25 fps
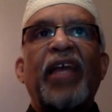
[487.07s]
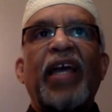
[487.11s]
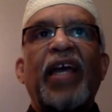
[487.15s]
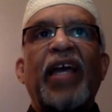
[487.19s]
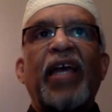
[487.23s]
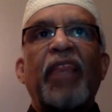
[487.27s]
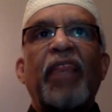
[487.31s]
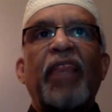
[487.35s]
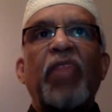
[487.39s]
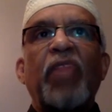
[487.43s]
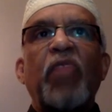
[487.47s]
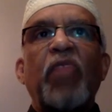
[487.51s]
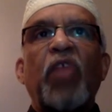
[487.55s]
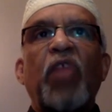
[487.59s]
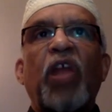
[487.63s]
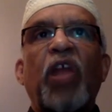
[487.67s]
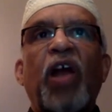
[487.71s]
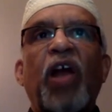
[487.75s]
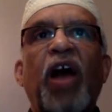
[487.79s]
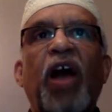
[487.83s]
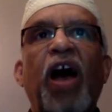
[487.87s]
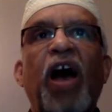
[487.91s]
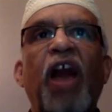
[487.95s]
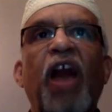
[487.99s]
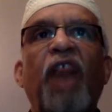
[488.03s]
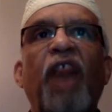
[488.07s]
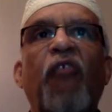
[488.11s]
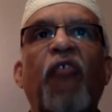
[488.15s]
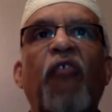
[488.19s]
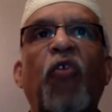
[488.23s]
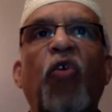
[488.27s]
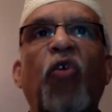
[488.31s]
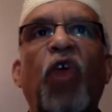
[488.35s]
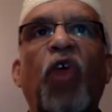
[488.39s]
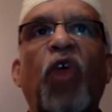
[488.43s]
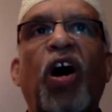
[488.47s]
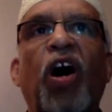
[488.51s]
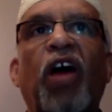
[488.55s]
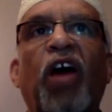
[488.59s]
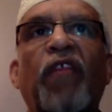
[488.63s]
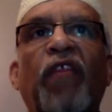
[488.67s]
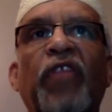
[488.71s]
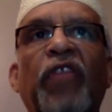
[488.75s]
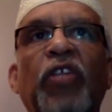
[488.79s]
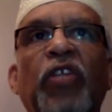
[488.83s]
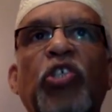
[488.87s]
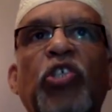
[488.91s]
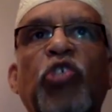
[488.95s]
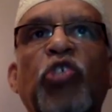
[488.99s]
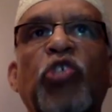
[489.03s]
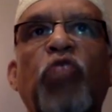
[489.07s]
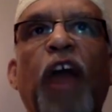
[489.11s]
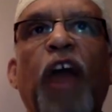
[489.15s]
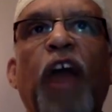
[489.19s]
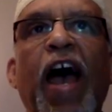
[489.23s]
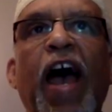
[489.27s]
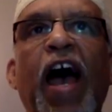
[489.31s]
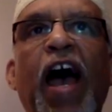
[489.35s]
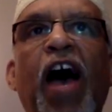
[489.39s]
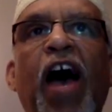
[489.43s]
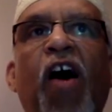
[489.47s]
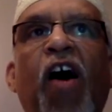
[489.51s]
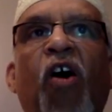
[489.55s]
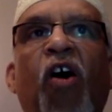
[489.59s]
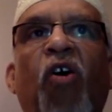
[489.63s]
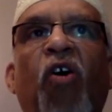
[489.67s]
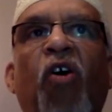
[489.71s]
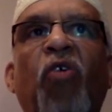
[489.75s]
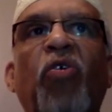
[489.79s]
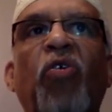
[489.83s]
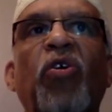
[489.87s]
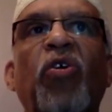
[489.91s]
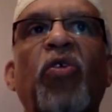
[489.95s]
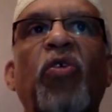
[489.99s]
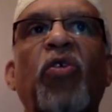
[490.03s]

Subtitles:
and be regardful of the trial